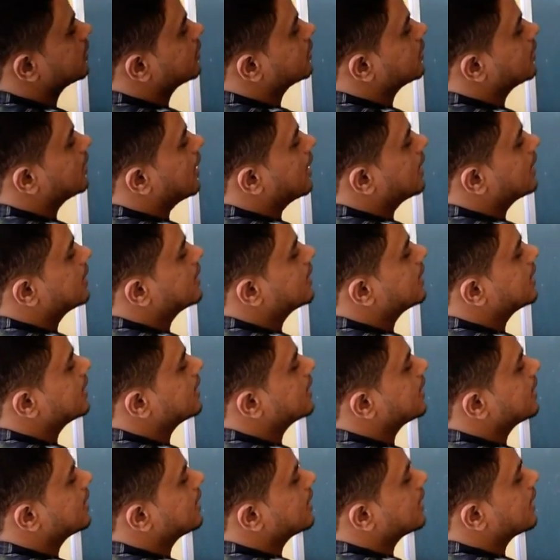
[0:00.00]
and
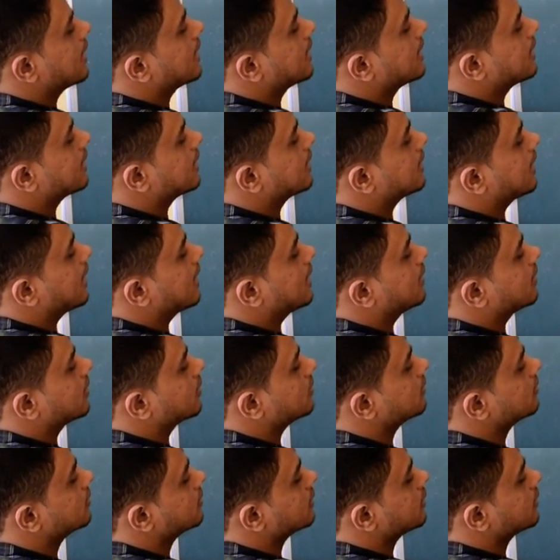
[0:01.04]
DEAD, dead,
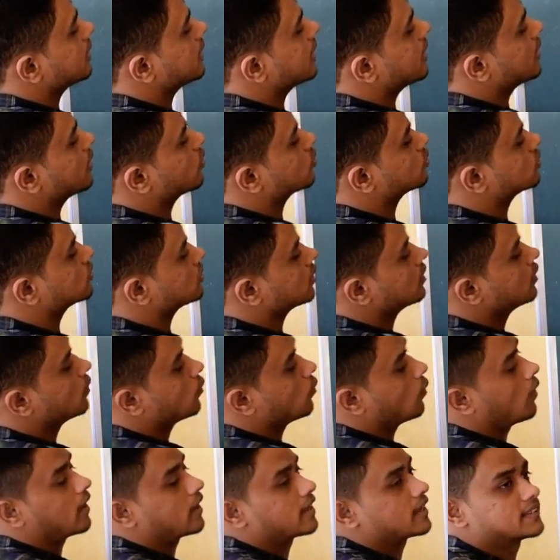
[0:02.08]
he used.
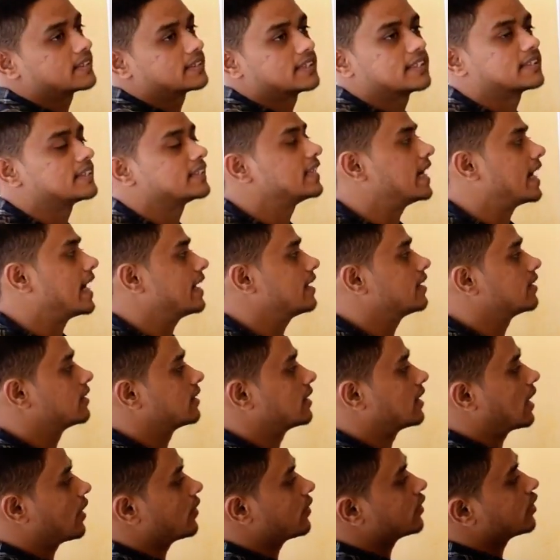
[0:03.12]
What is this dead?
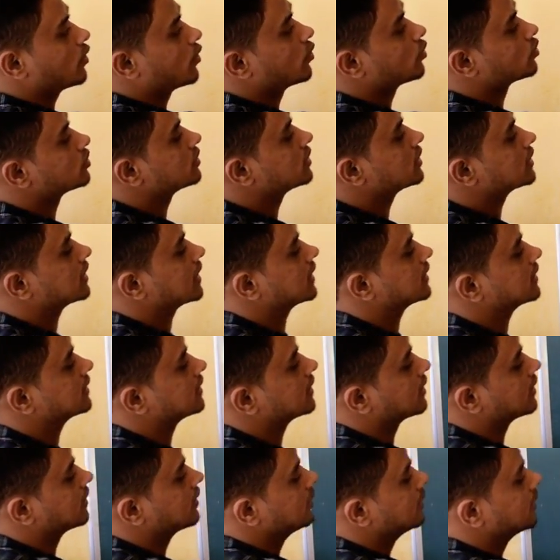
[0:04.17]
I will give you the
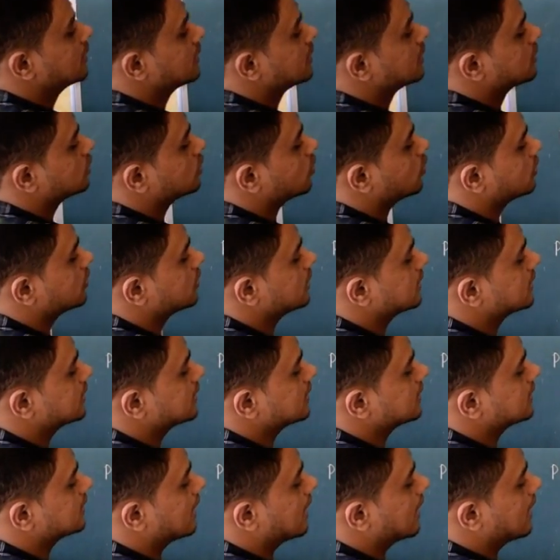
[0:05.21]
structure. So this
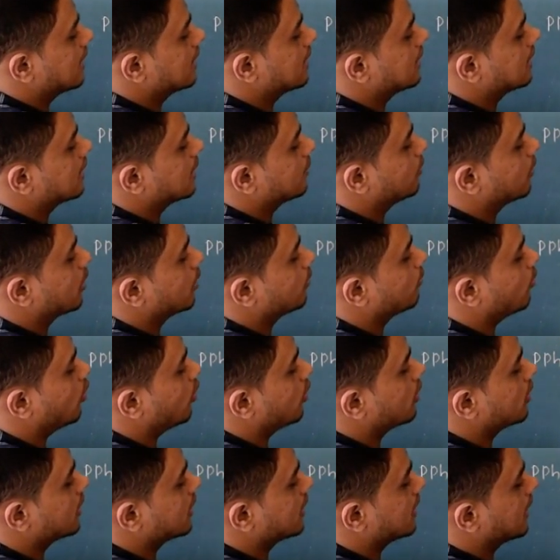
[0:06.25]
is N double
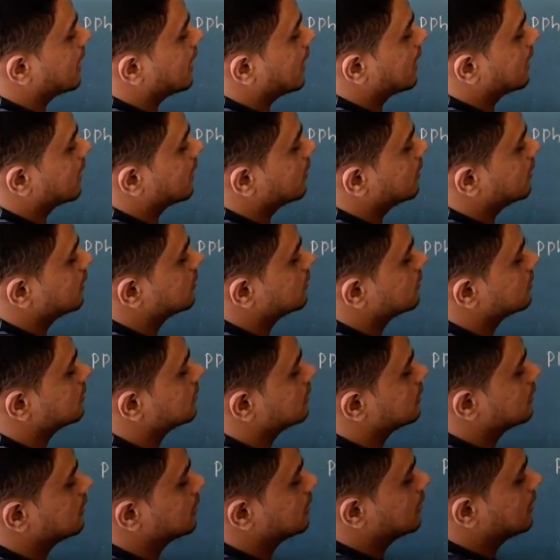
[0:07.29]
bond N
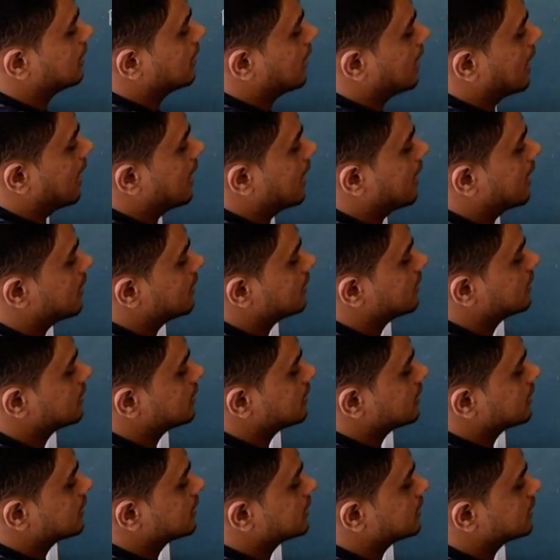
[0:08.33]
and
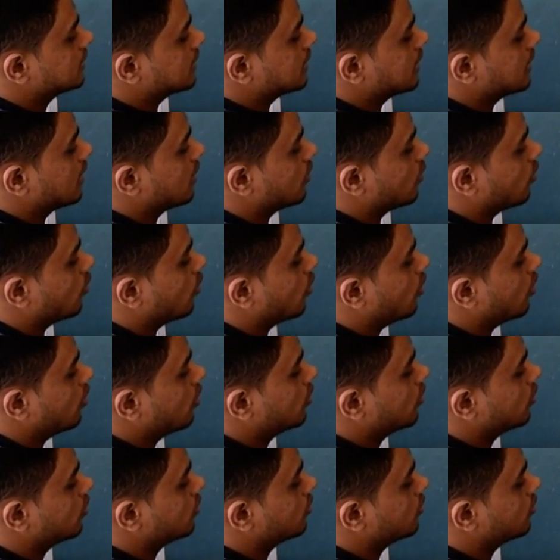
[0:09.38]
COOET,